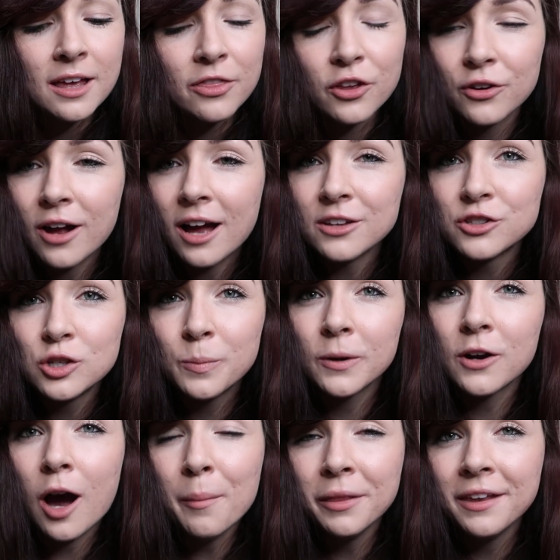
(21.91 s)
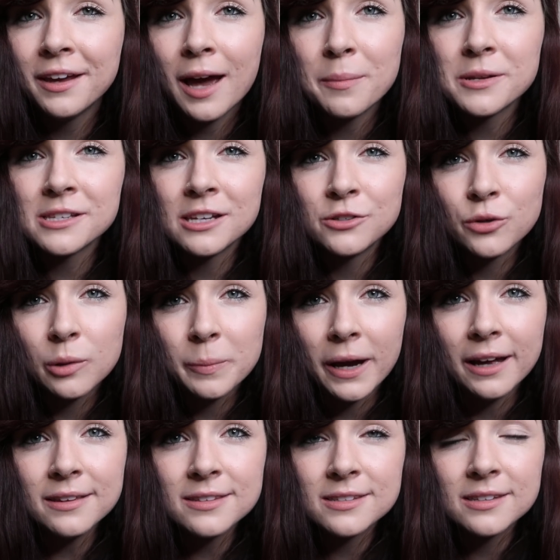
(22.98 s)
they're not super commonly kept as indoor
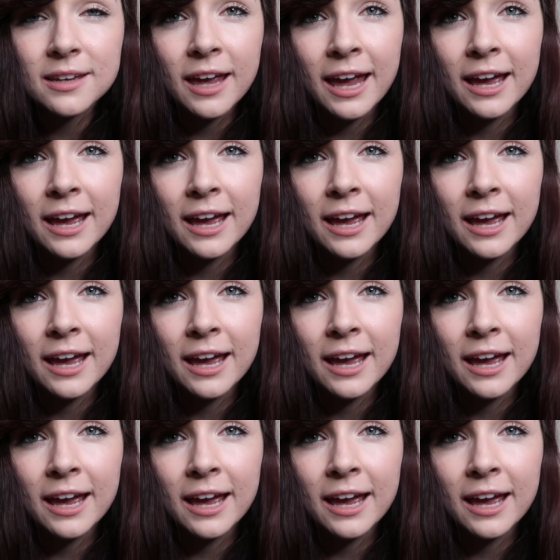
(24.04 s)
pets,